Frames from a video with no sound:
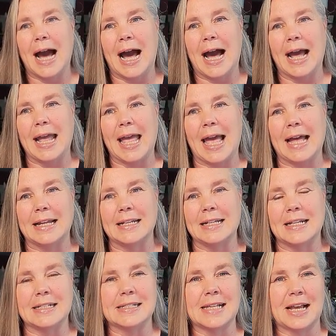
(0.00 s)
I
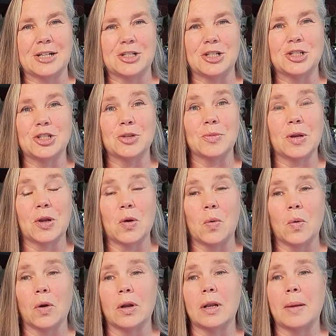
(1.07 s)
added a section to
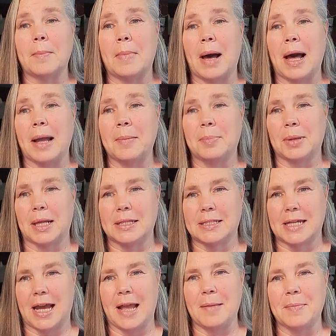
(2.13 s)
record my blood
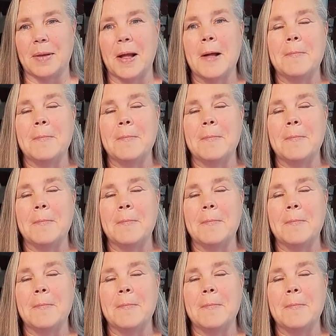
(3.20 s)
type.